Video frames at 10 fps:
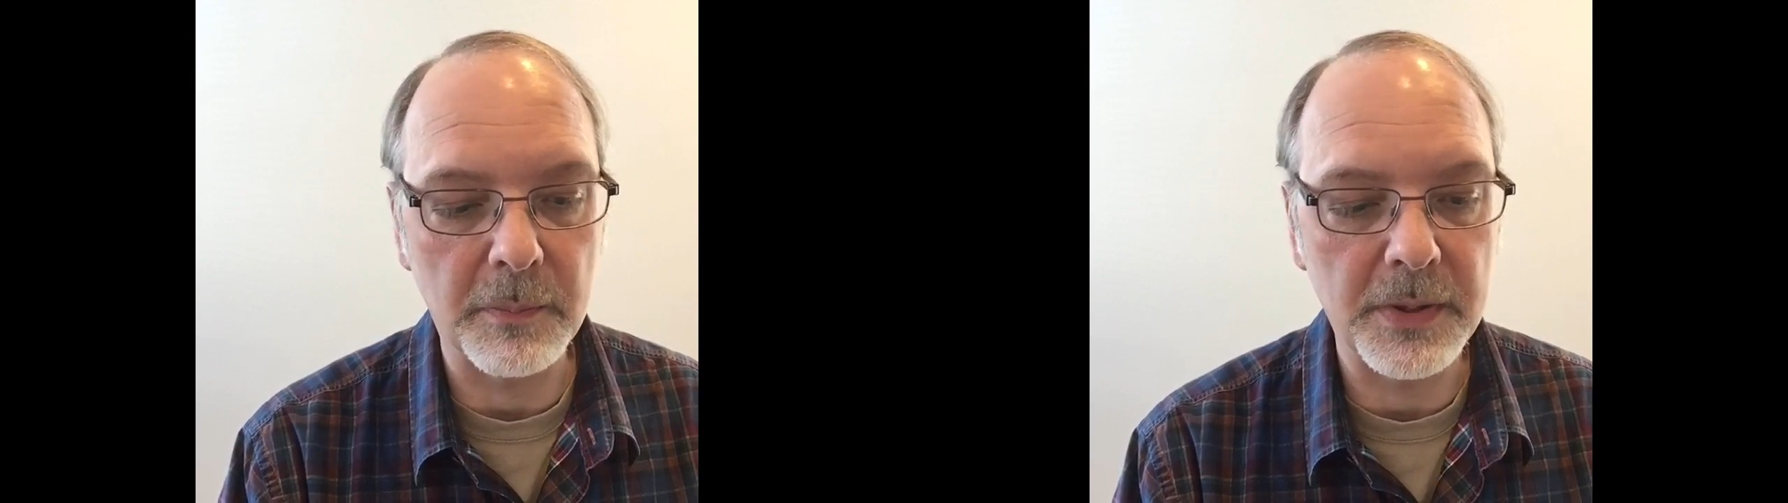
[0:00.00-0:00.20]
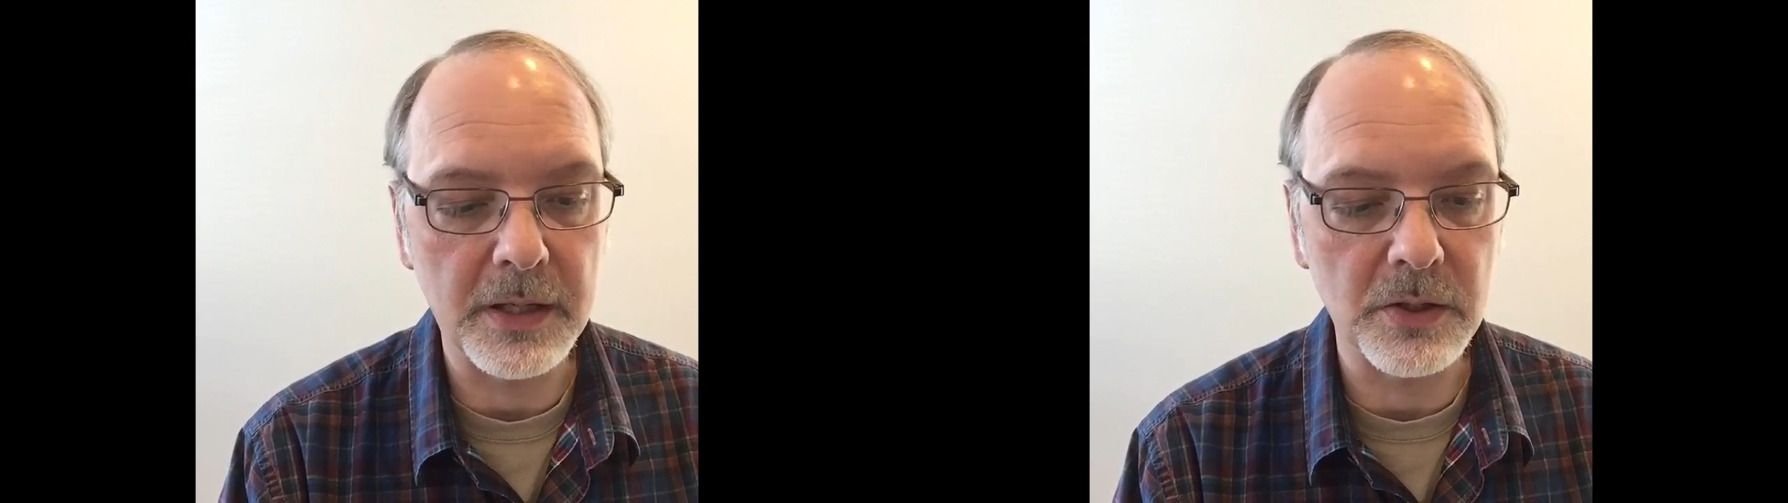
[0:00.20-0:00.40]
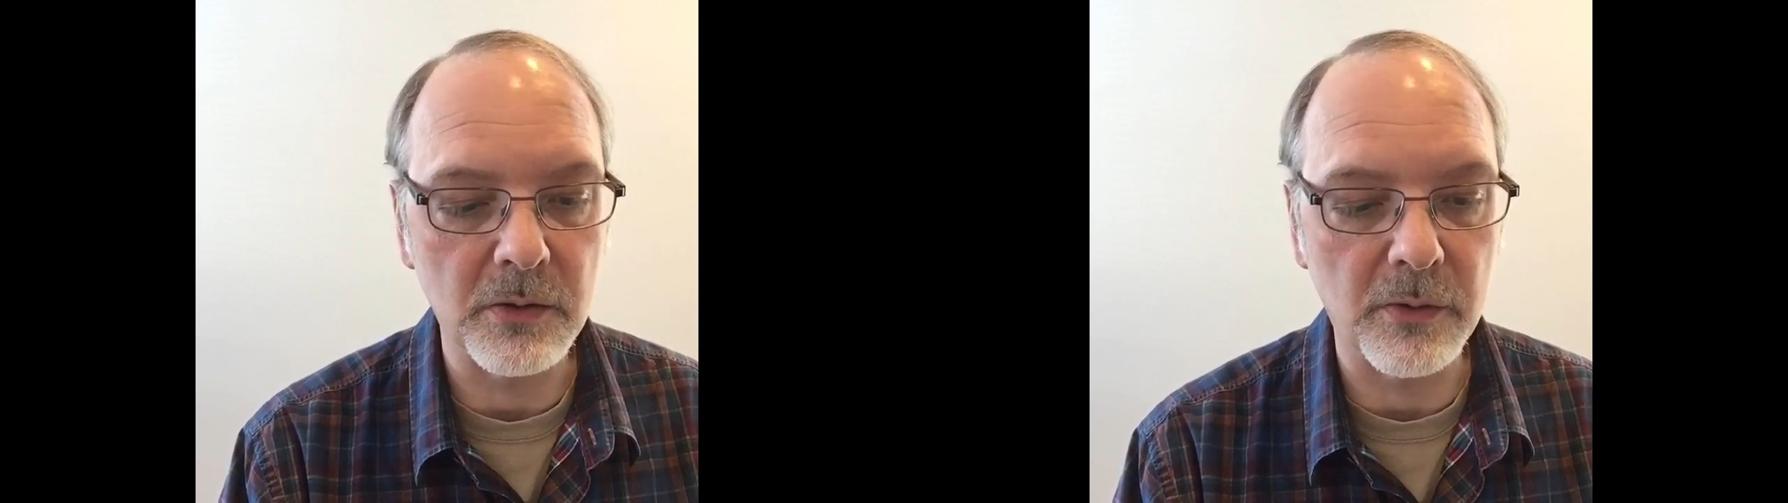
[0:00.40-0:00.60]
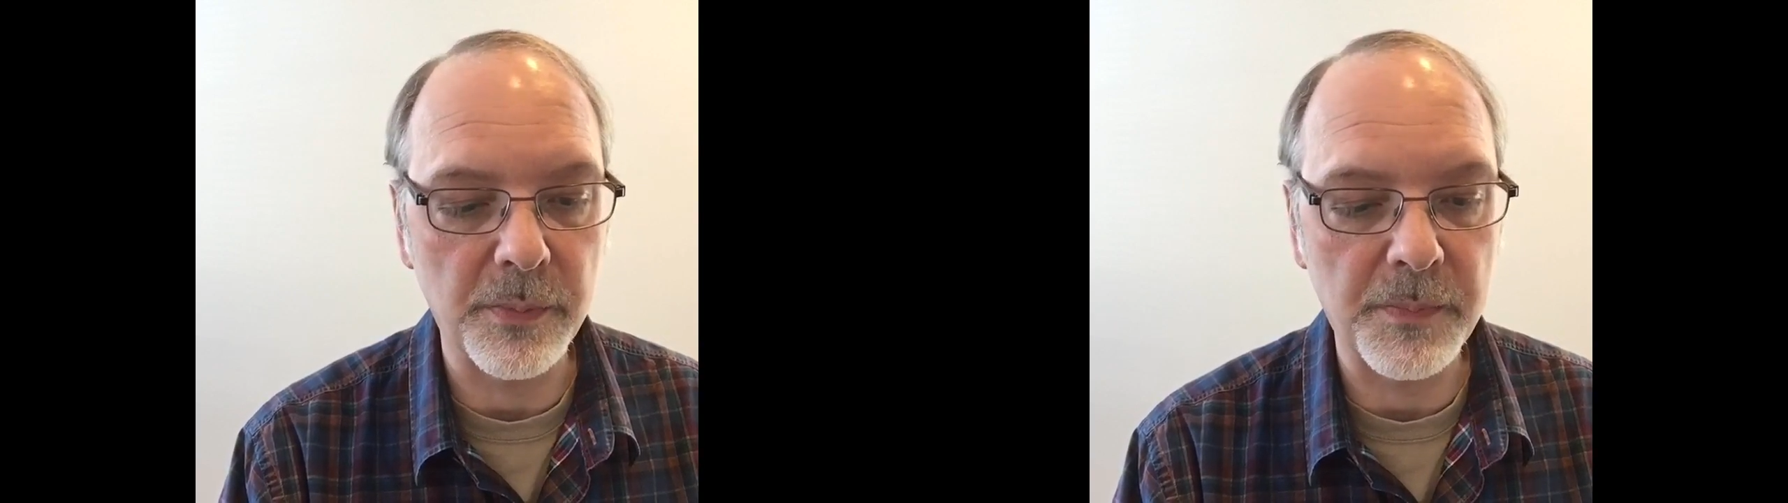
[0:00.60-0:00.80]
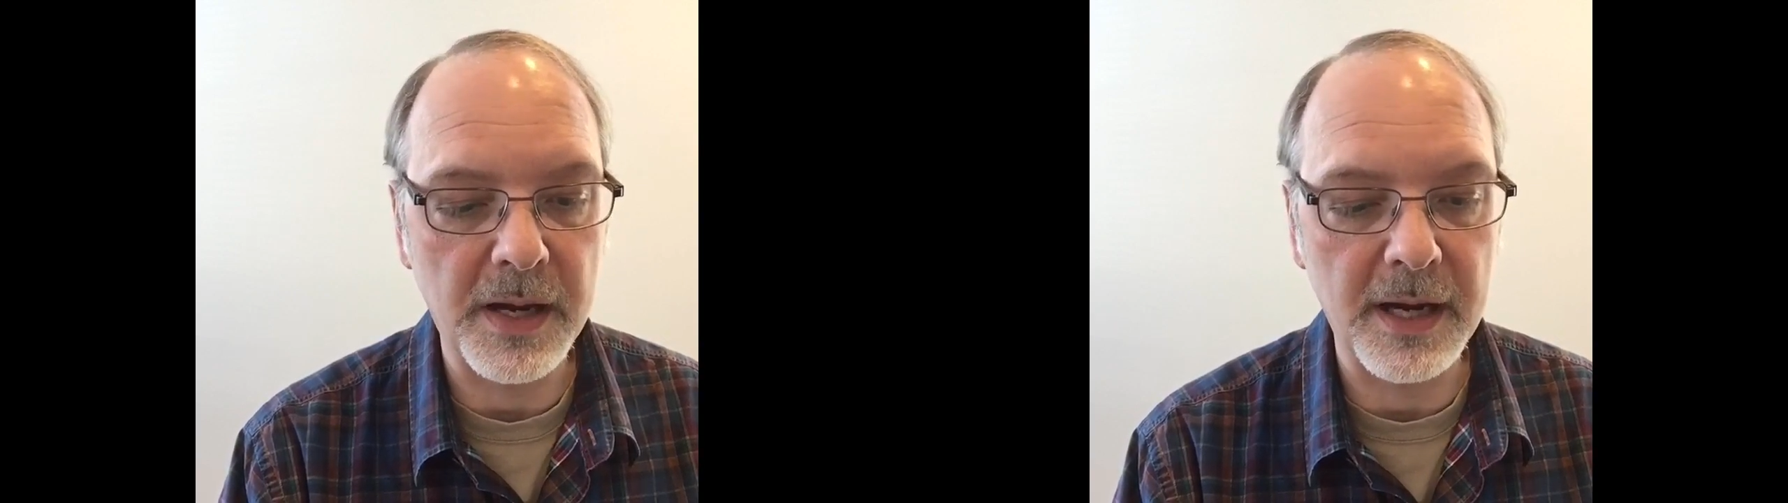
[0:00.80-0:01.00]
a picture of
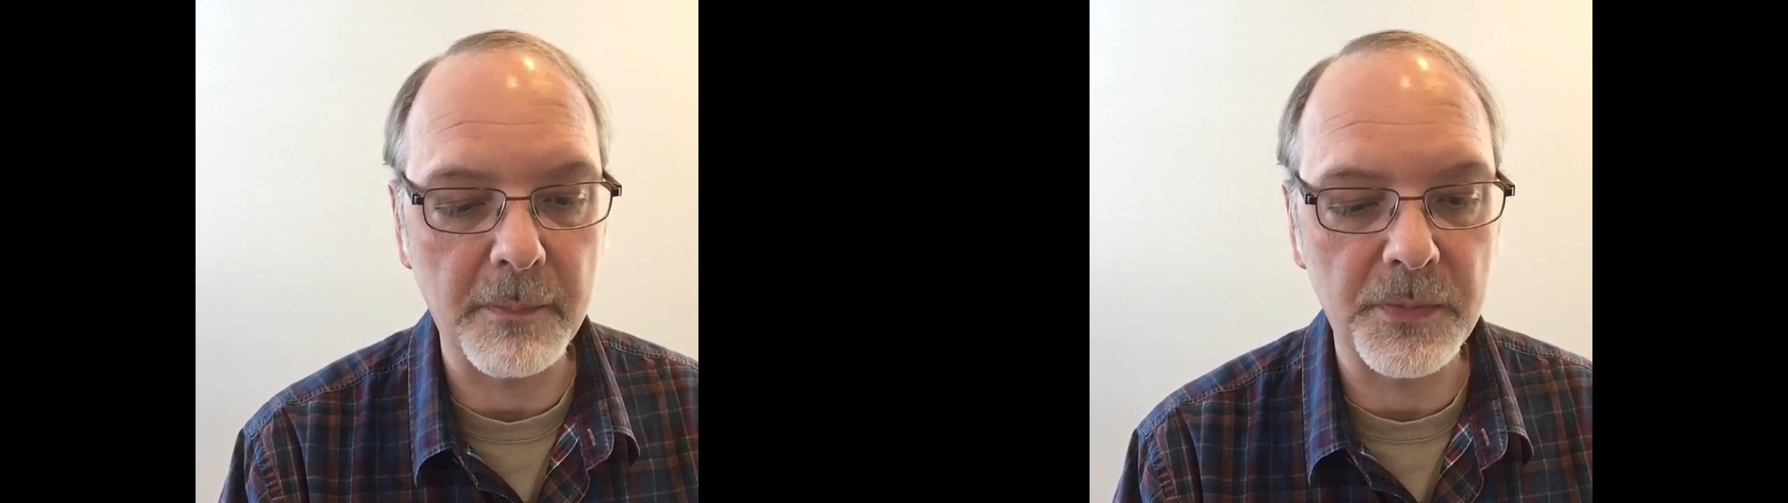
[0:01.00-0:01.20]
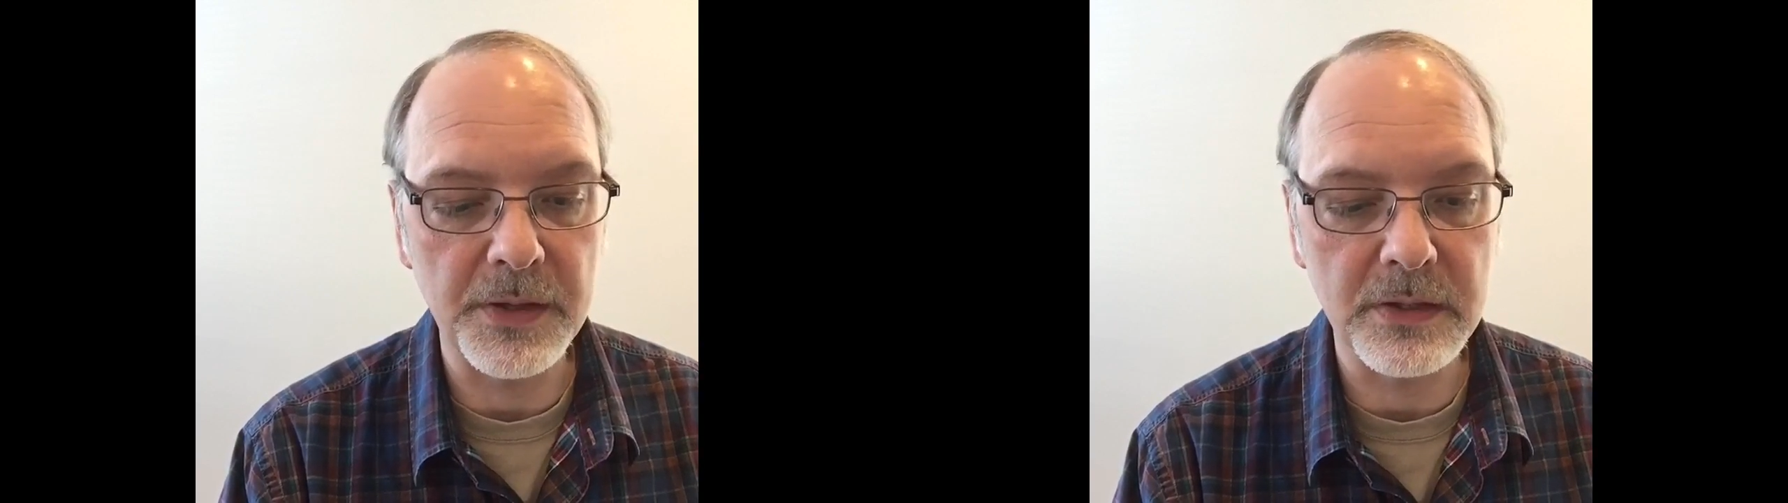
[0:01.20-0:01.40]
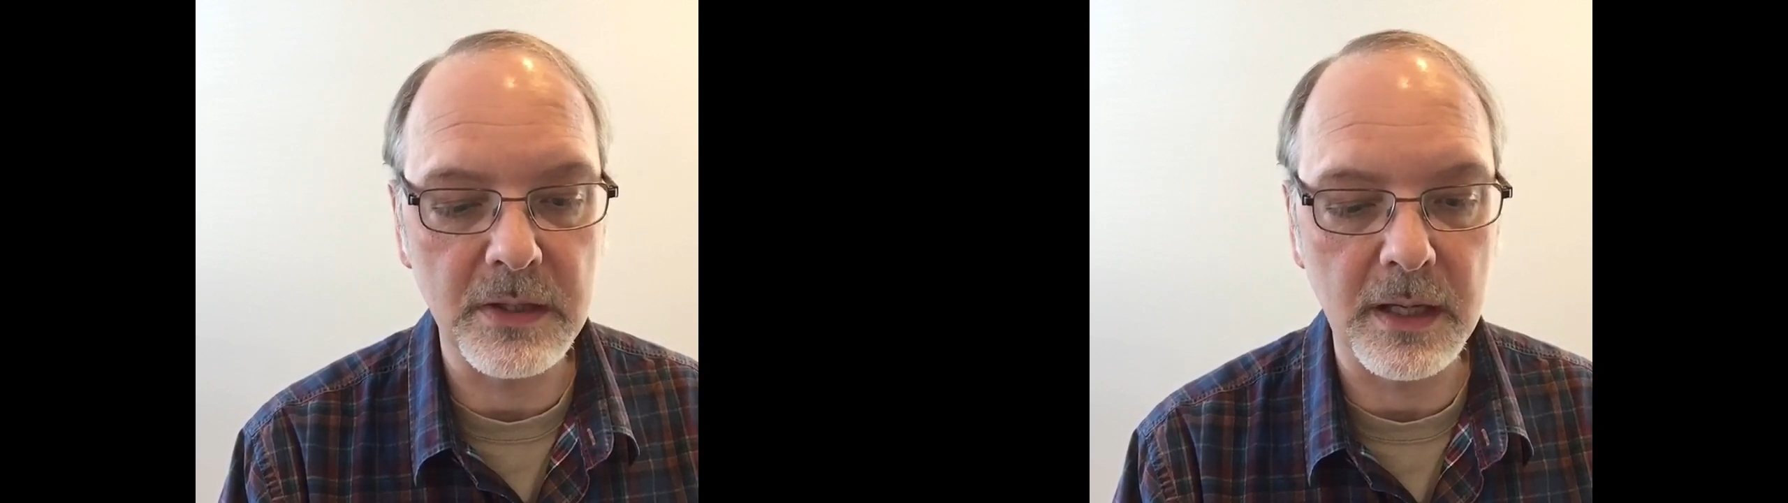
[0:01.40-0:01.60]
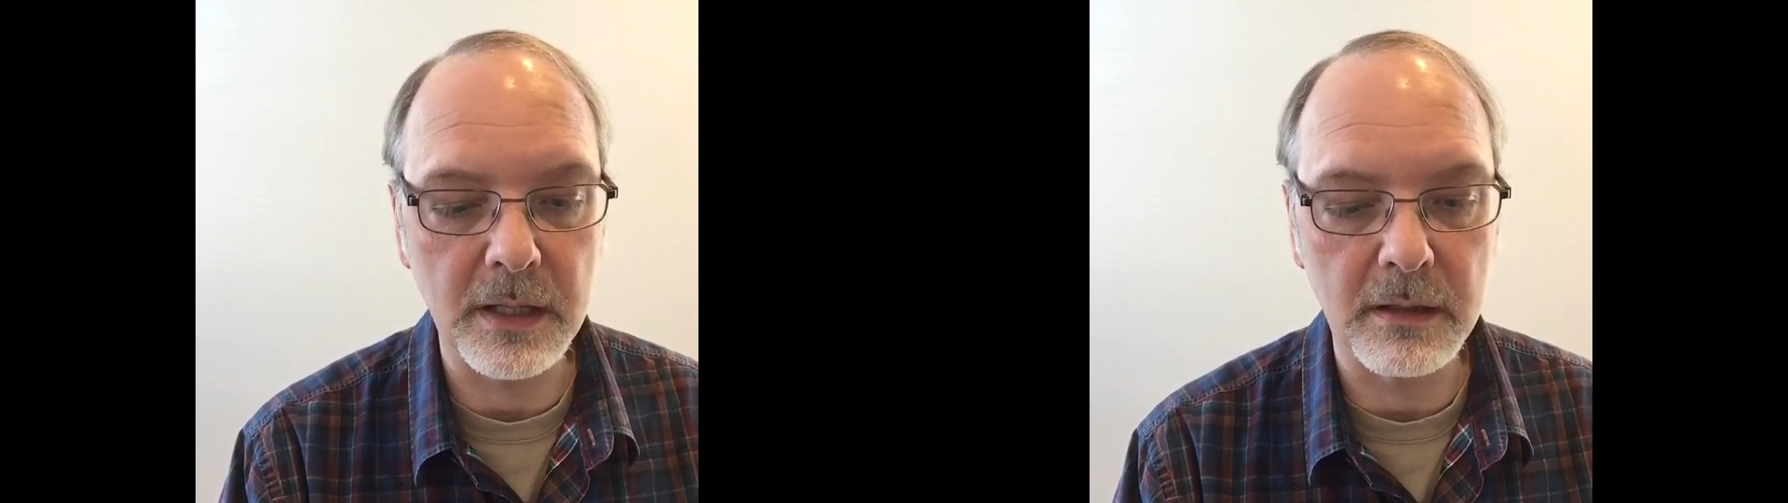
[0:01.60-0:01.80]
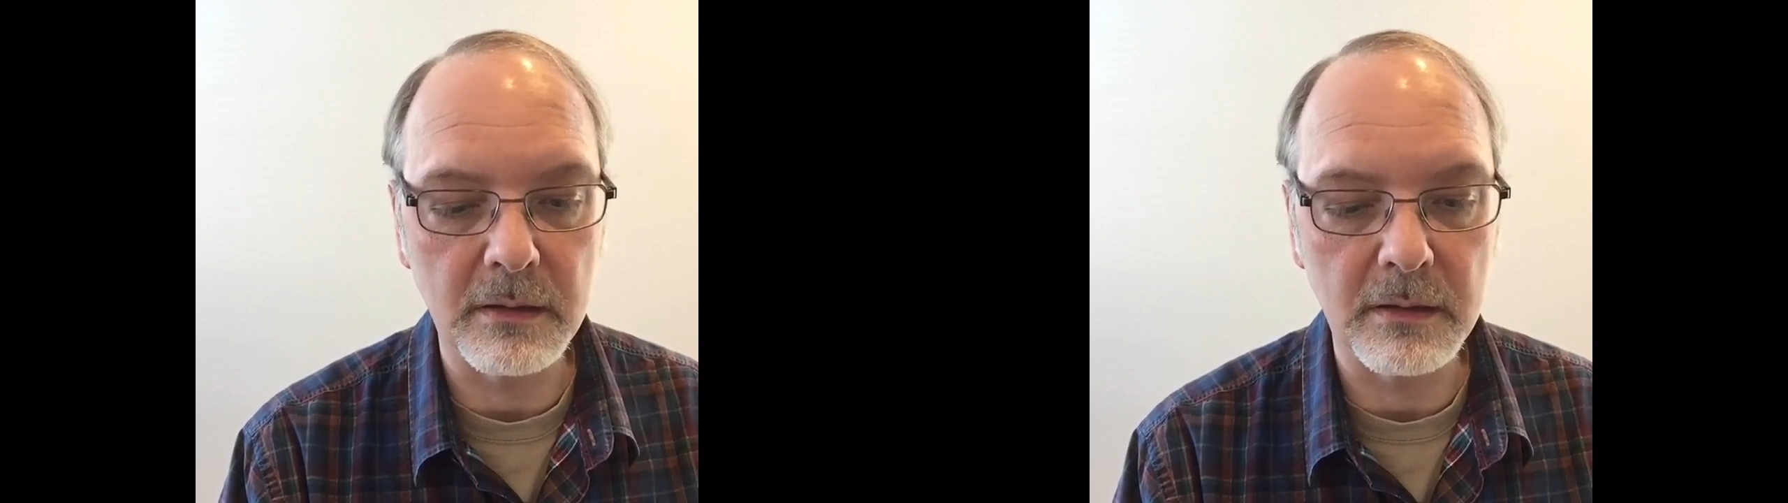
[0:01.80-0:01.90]
a pipe that said,